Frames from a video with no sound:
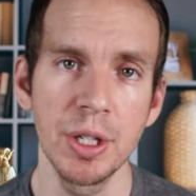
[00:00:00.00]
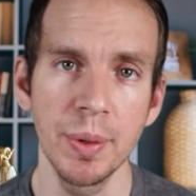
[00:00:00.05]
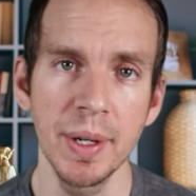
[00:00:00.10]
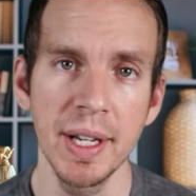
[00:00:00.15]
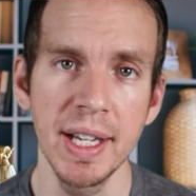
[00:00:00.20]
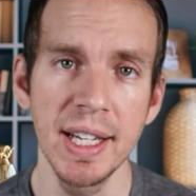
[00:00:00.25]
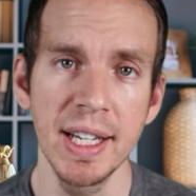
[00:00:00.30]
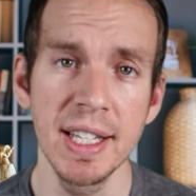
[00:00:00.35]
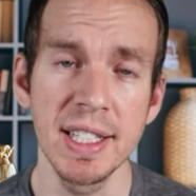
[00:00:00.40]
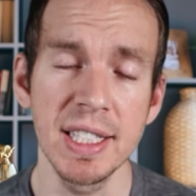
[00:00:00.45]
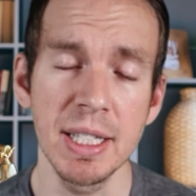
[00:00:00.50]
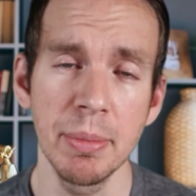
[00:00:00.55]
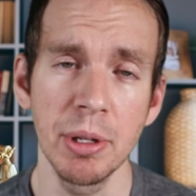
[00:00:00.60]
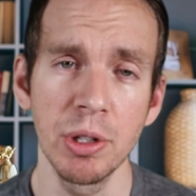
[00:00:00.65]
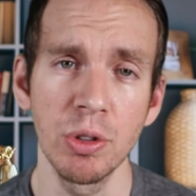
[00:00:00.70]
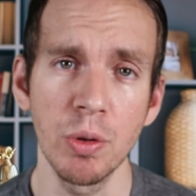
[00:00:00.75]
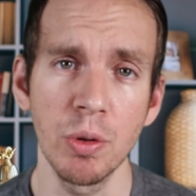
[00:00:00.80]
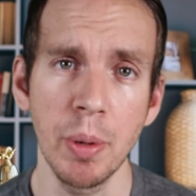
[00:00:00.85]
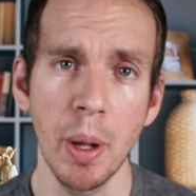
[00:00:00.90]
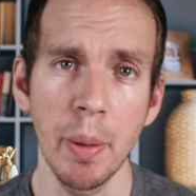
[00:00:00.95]
Greene and some
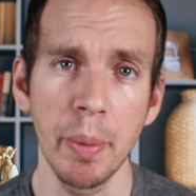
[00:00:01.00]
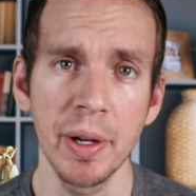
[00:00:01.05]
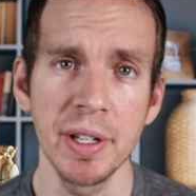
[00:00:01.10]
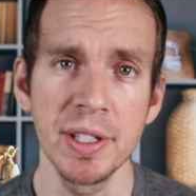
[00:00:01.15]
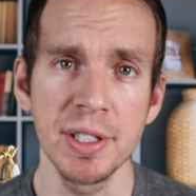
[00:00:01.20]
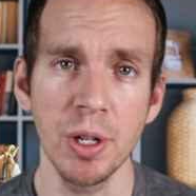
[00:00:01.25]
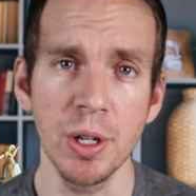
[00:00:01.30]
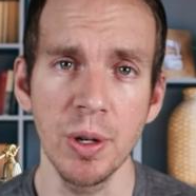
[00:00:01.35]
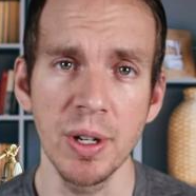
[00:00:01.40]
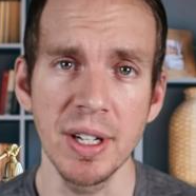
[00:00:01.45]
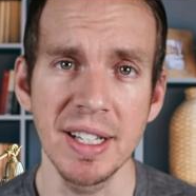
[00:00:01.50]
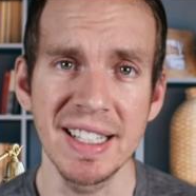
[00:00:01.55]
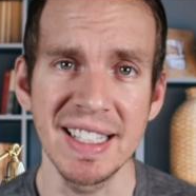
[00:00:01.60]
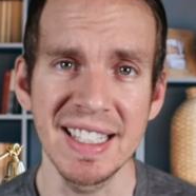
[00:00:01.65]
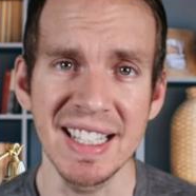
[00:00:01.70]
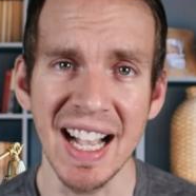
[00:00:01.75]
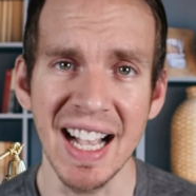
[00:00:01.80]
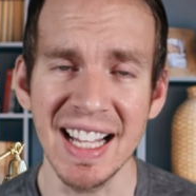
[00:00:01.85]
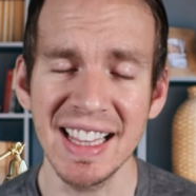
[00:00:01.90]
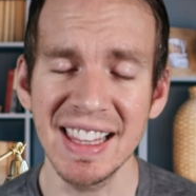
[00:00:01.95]
other Republicans are
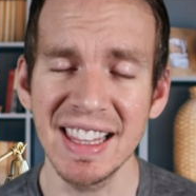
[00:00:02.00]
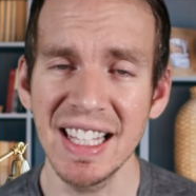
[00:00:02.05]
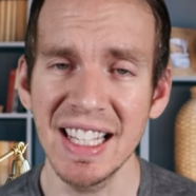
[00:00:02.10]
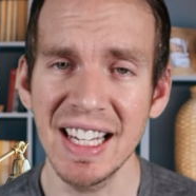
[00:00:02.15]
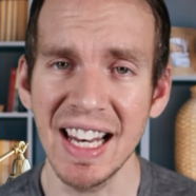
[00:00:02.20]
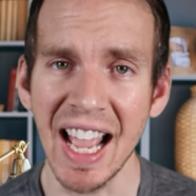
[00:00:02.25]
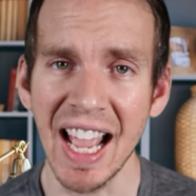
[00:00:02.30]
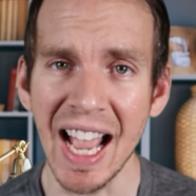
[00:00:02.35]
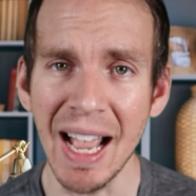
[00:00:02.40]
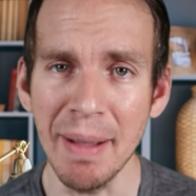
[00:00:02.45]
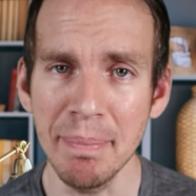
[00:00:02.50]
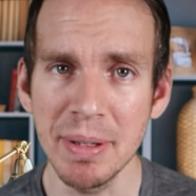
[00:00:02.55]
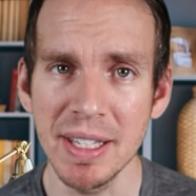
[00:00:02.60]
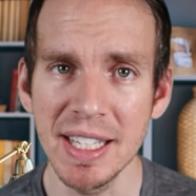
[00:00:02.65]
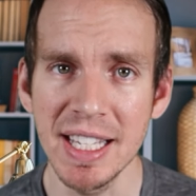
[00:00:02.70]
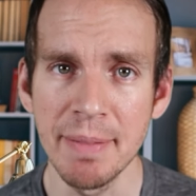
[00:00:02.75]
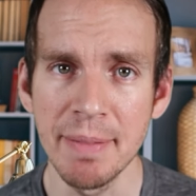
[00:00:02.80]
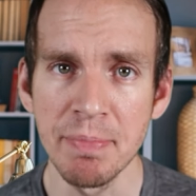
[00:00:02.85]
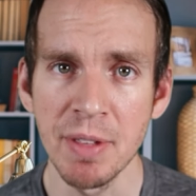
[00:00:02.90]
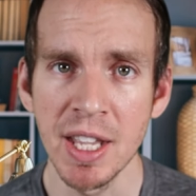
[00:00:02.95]
not that
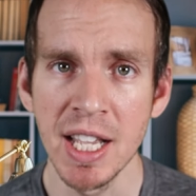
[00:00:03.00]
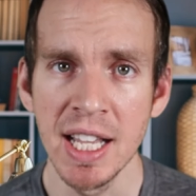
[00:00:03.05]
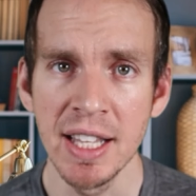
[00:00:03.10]
happy